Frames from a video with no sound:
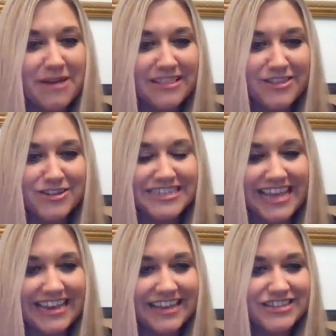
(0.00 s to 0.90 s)
I looked
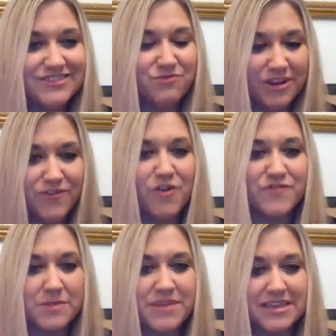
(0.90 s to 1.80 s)
at one of our
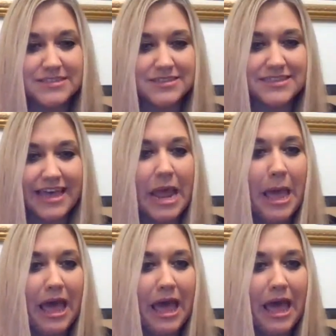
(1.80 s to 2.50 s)
VPs and said,